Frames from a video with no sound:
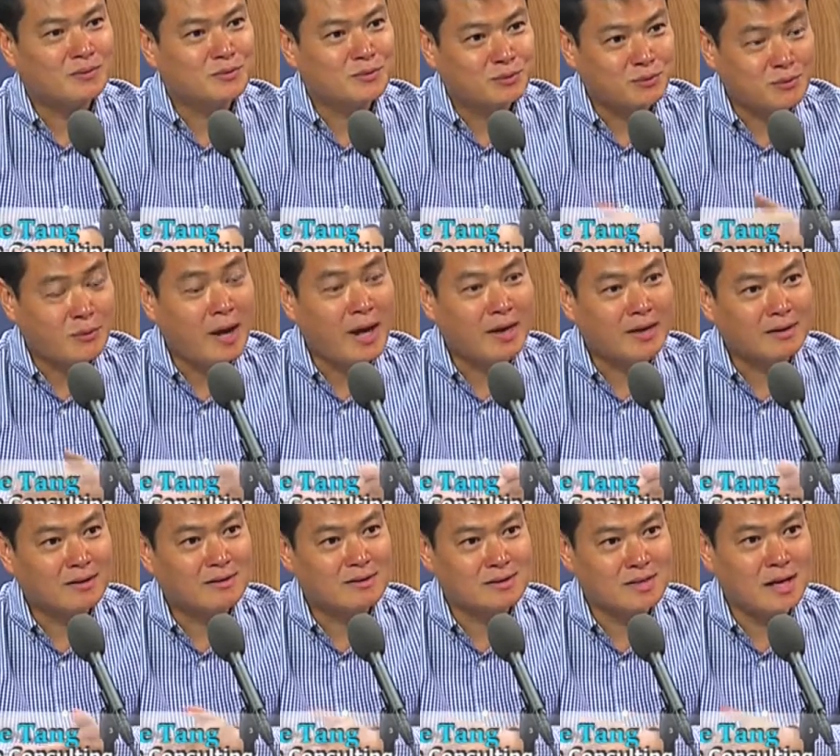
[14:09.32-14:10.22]

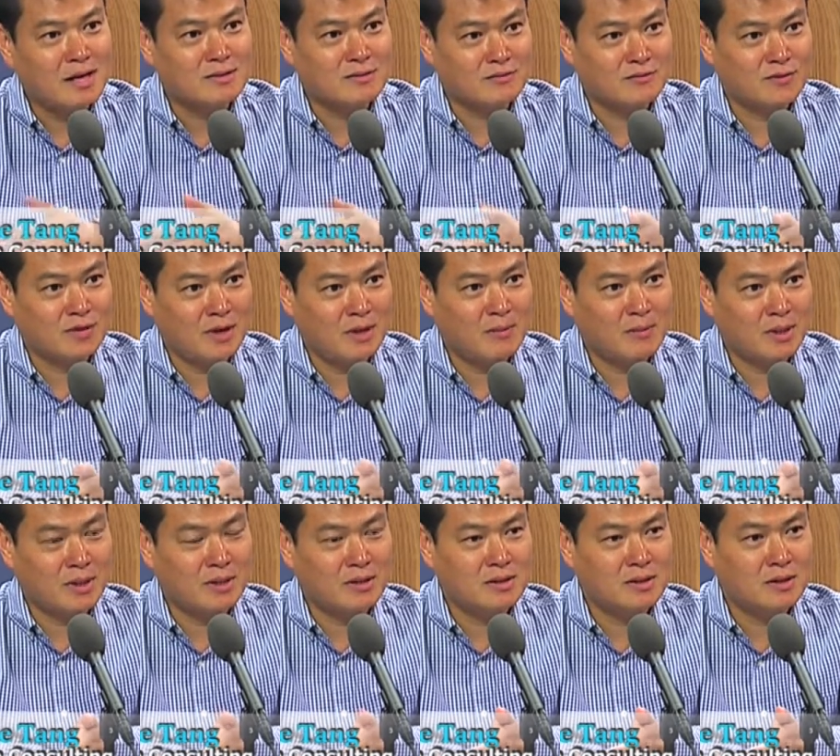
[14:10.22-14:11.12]
Right, the size of the
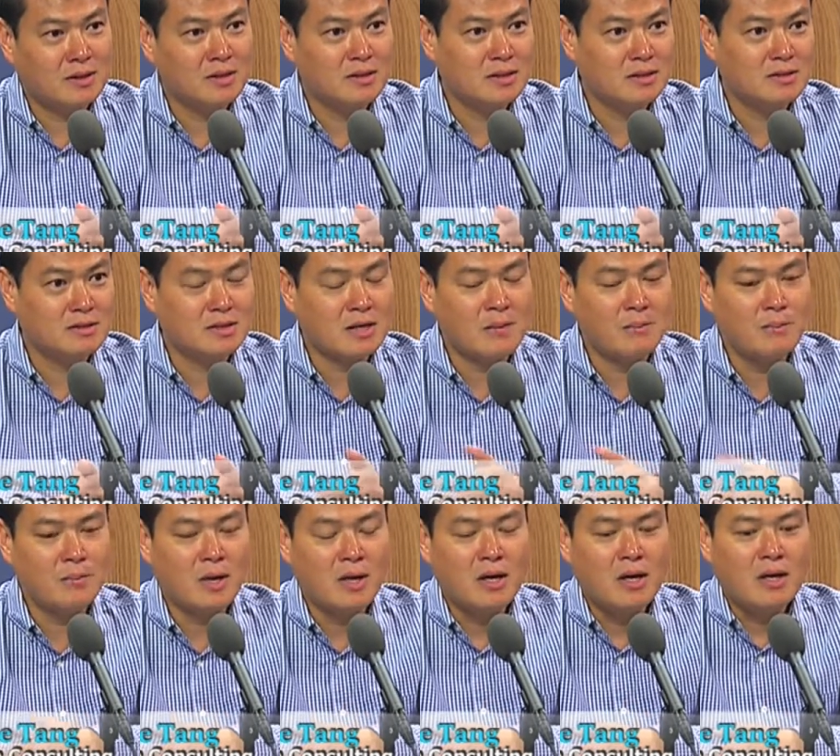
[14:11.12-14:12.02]
company, and
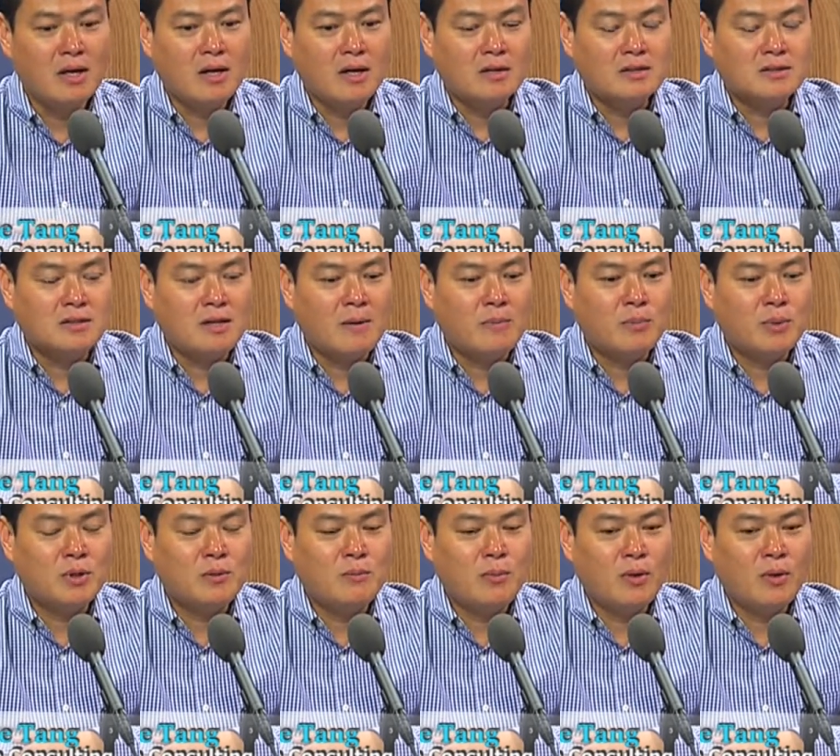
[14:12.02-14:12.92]
some
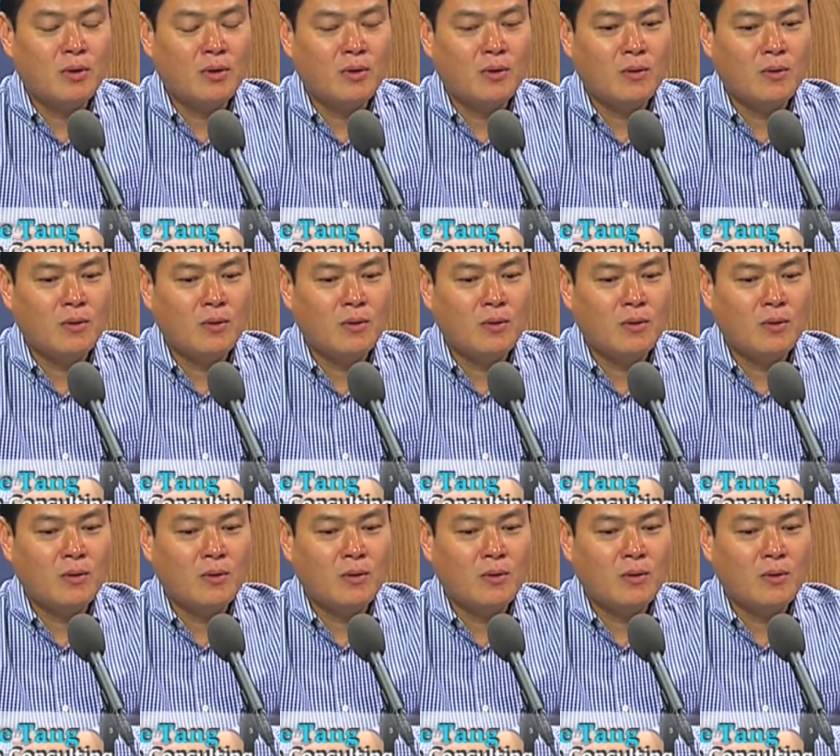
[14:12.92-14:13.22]
people.